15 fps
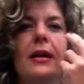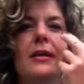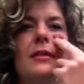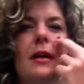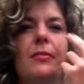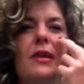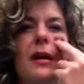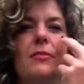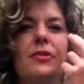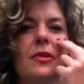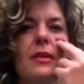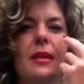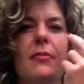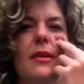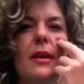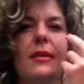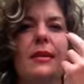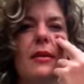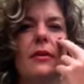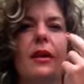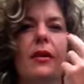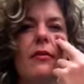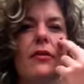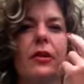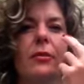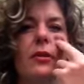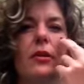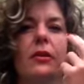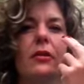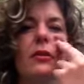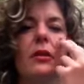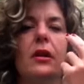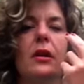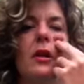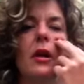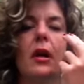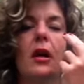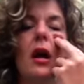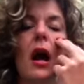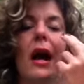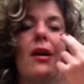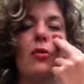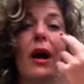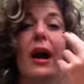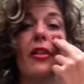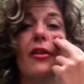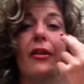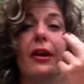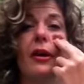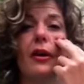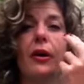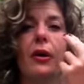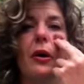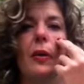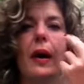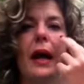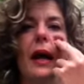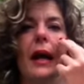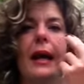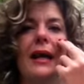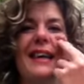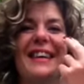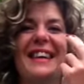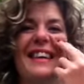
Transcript: Sometimes when something's uncomfortable, I'd rather it go away,